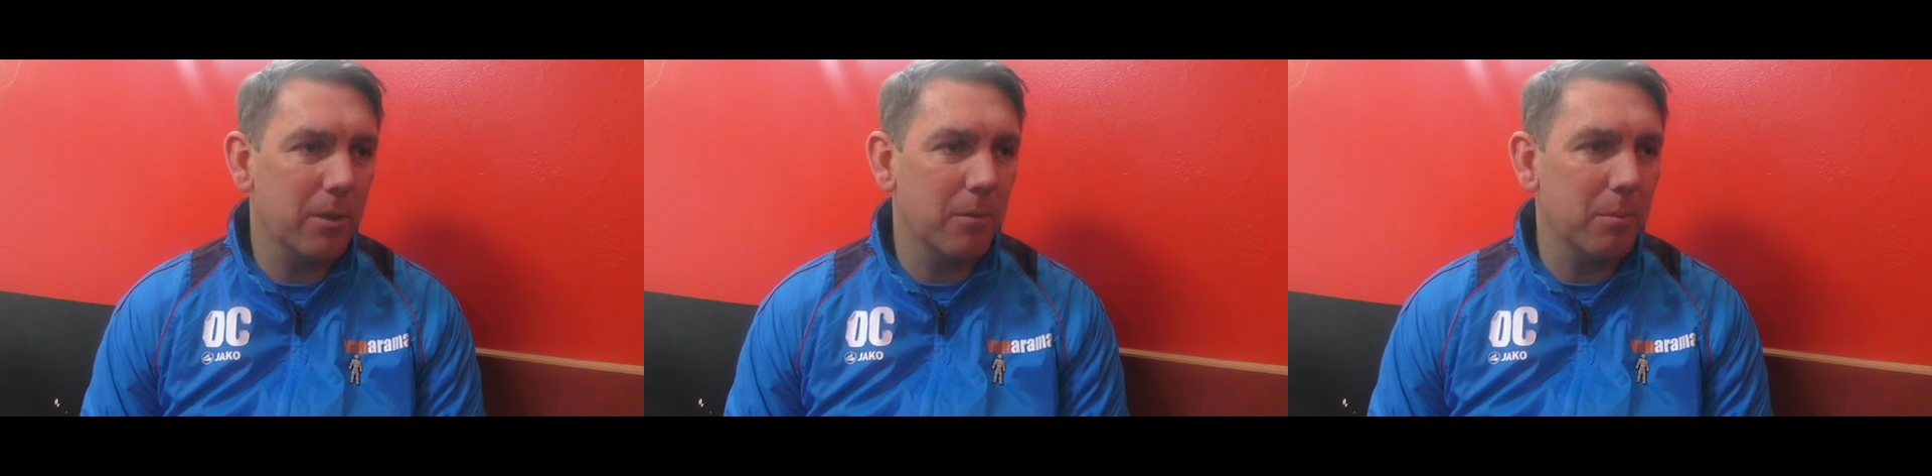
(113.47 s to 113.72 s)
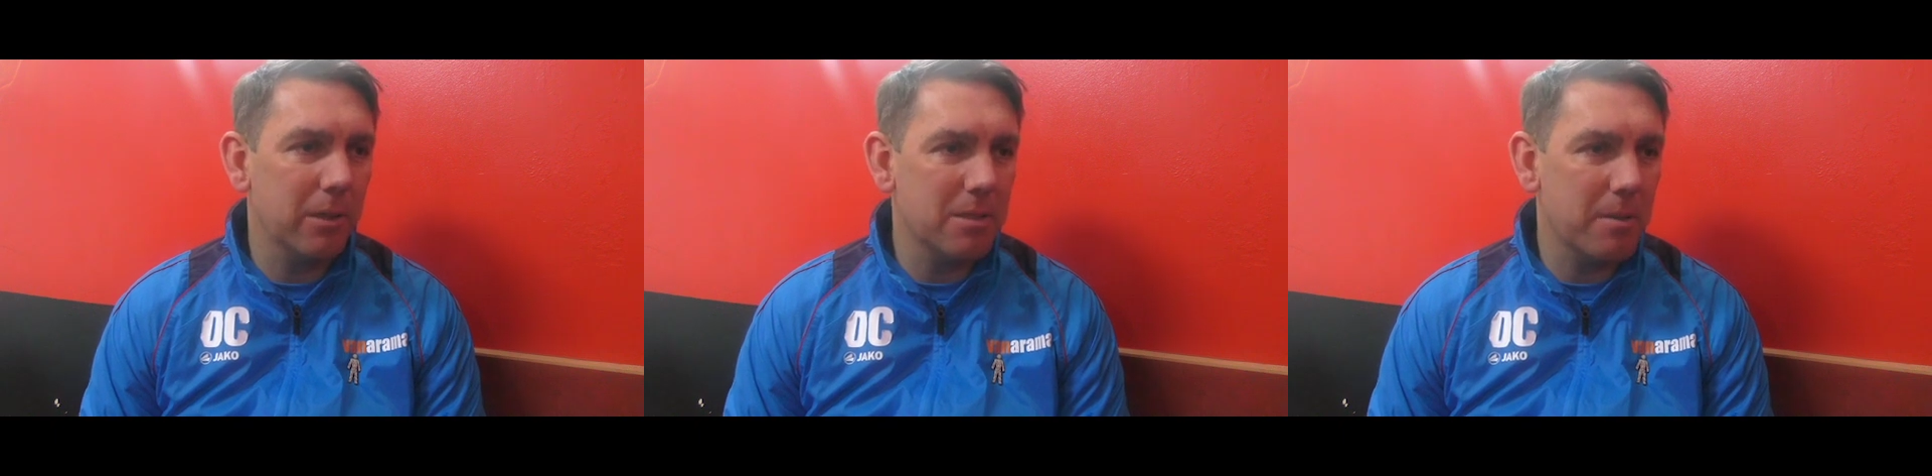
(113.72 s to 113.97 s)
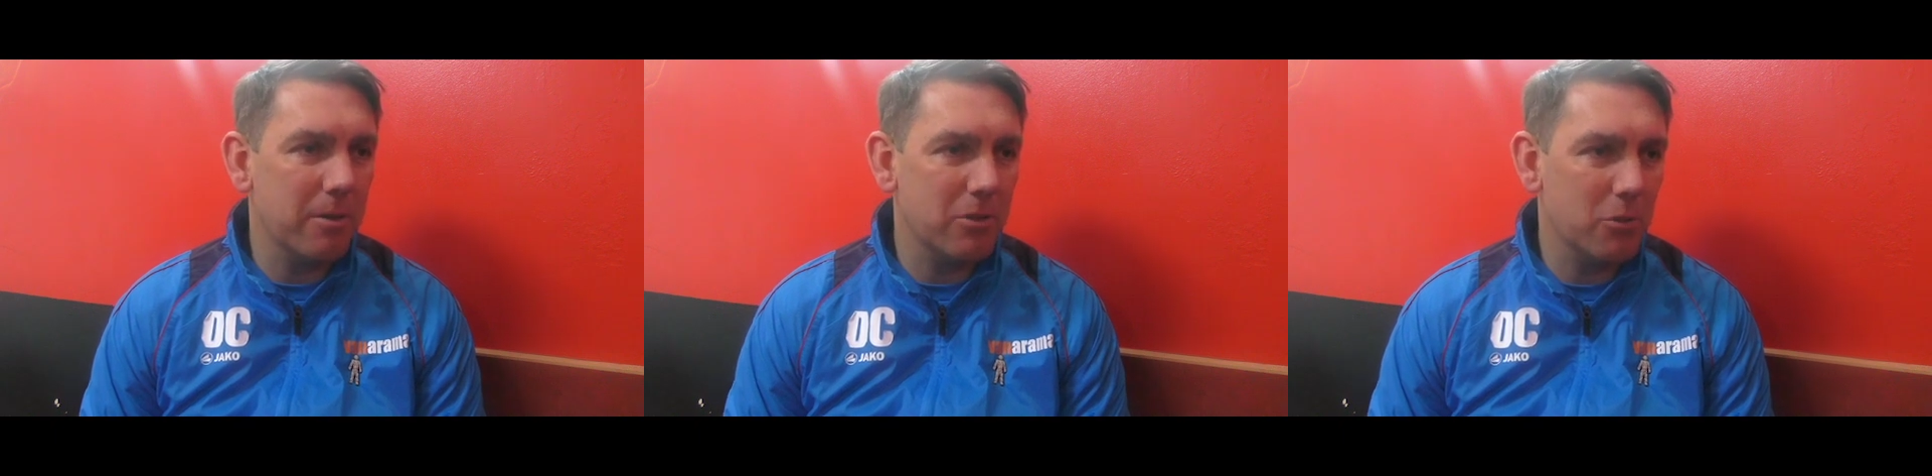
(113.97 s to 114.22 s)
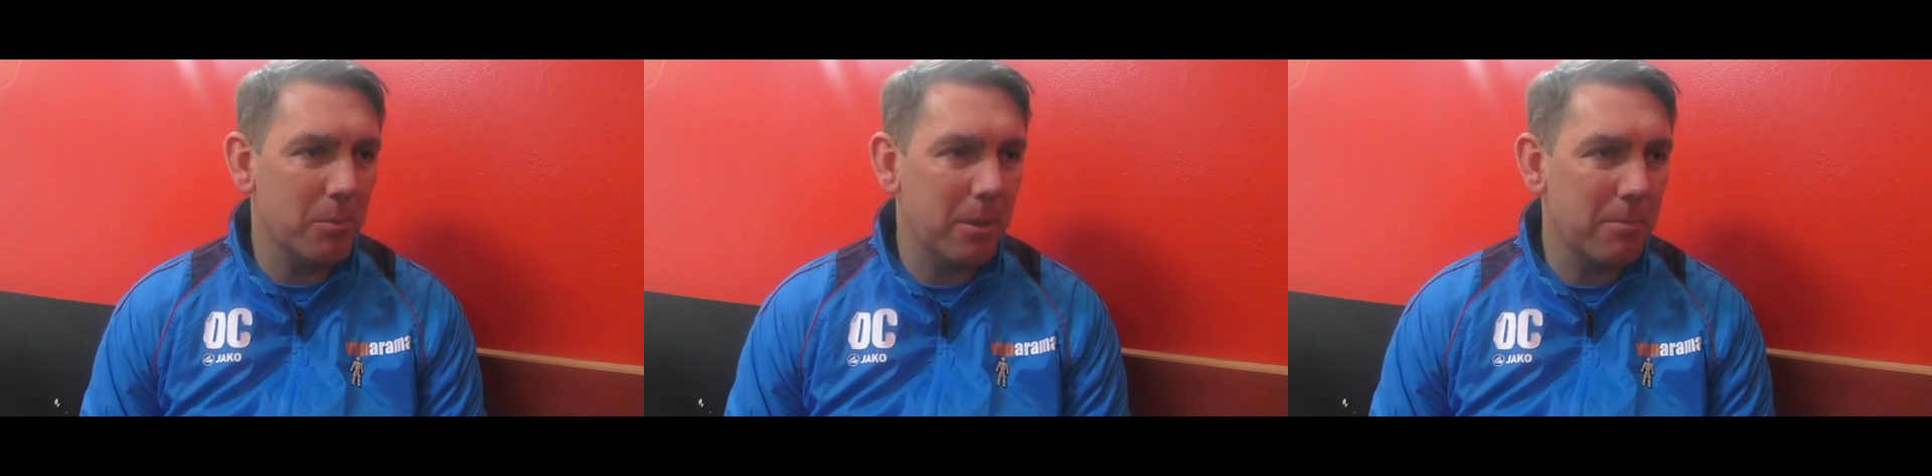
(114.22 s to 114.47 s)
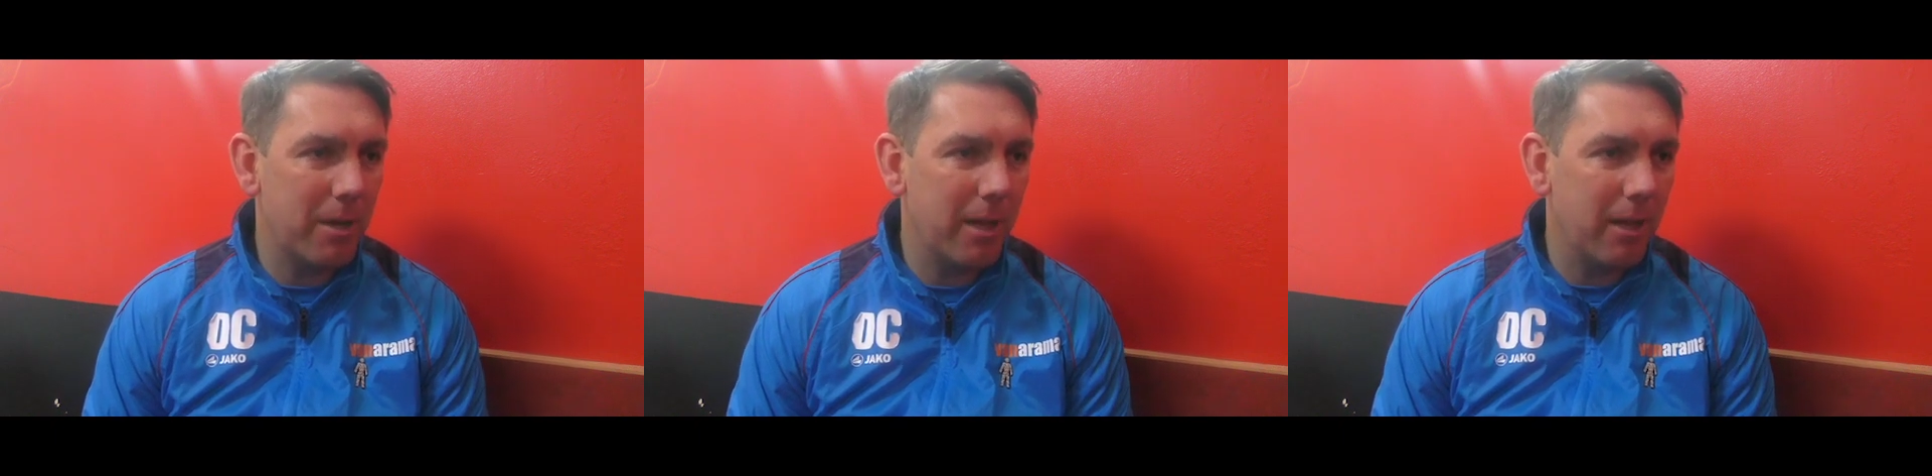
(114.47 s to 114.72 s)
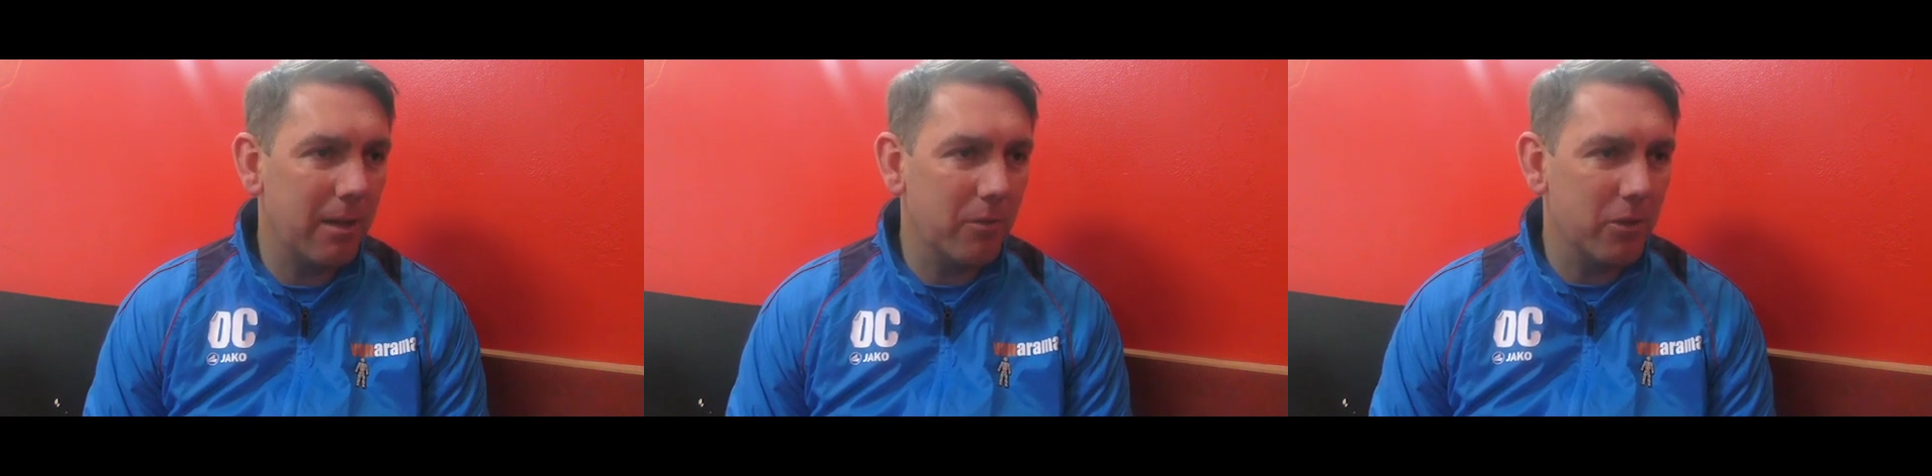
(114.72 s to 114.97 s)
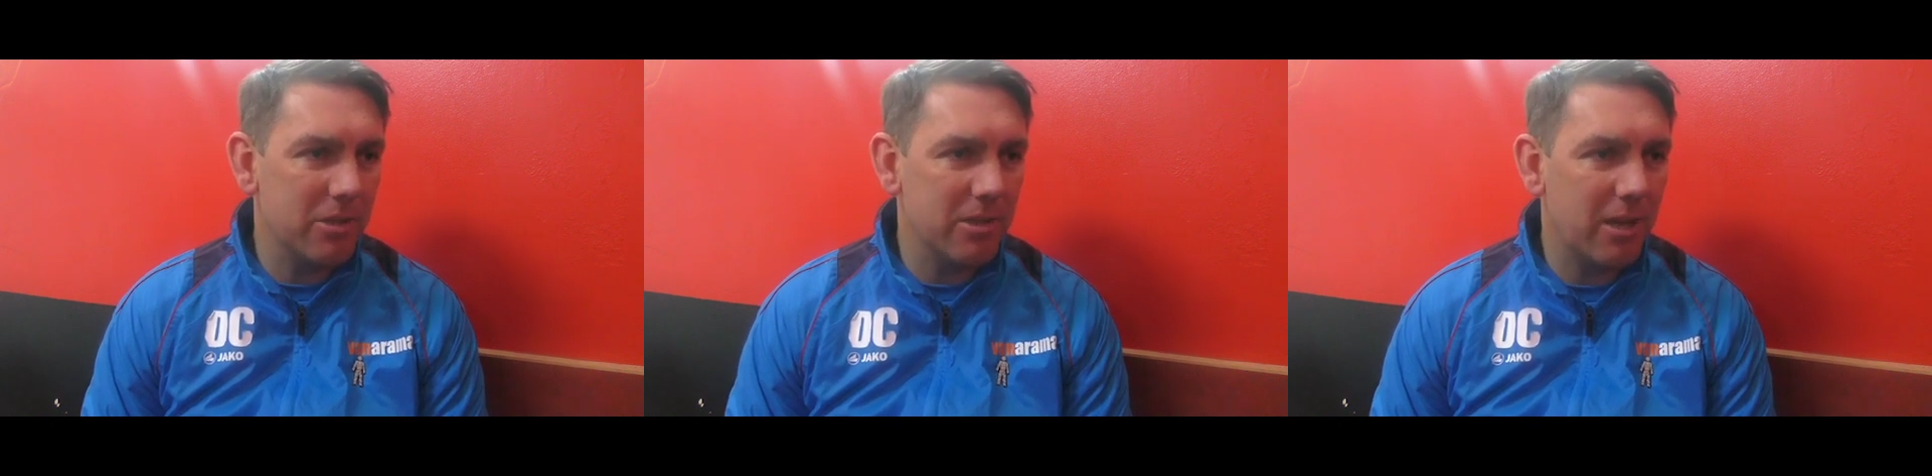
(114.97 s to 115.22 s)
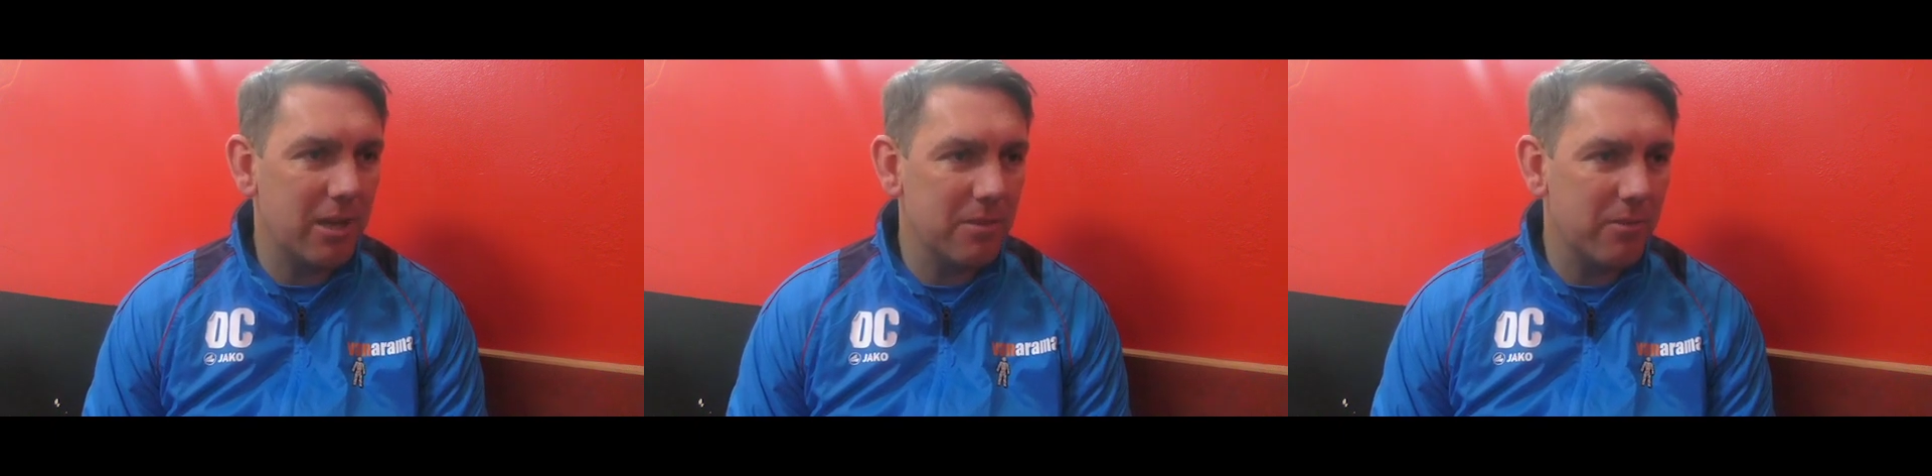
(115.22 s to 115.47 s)
pleased about, because it made my life on the
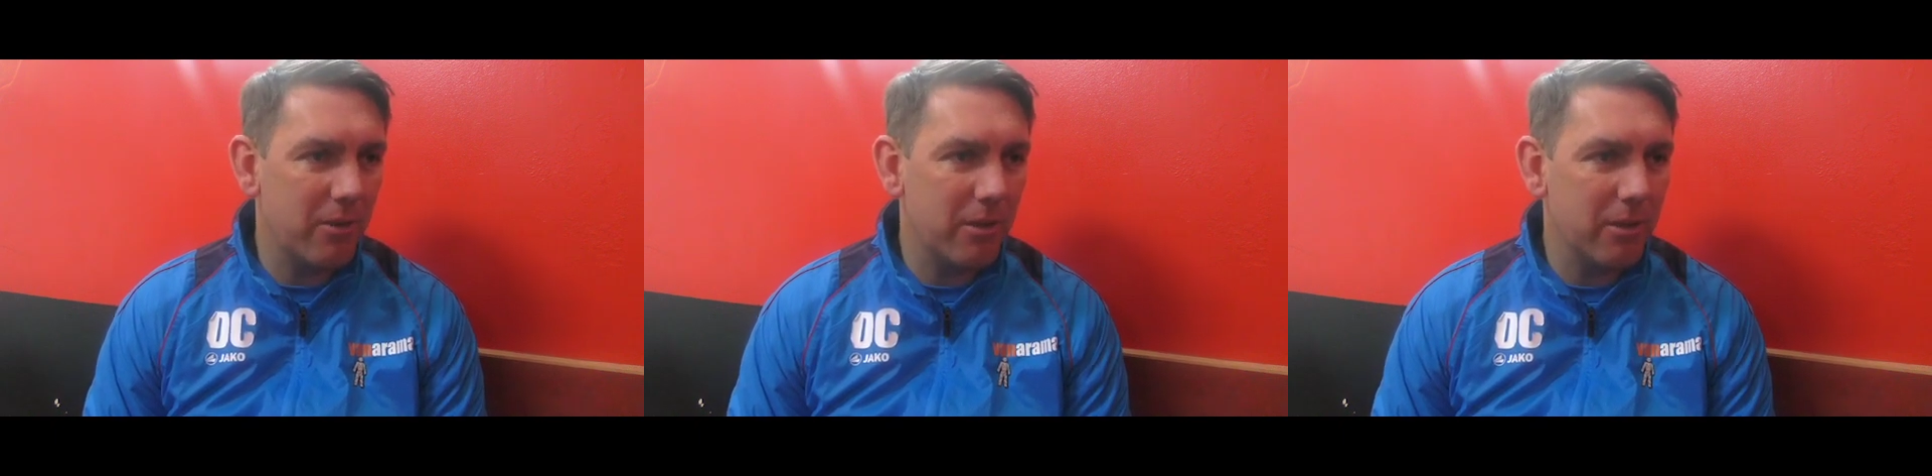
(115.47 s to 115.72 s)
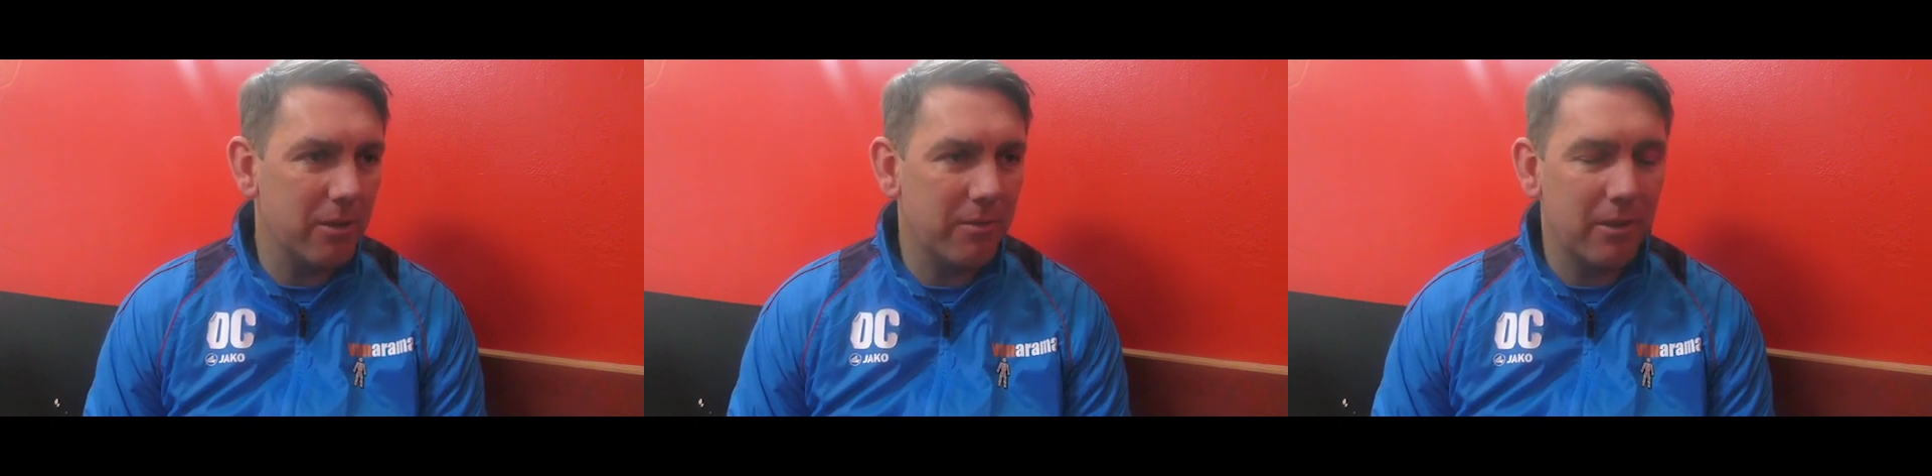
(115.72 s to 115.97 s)
sides very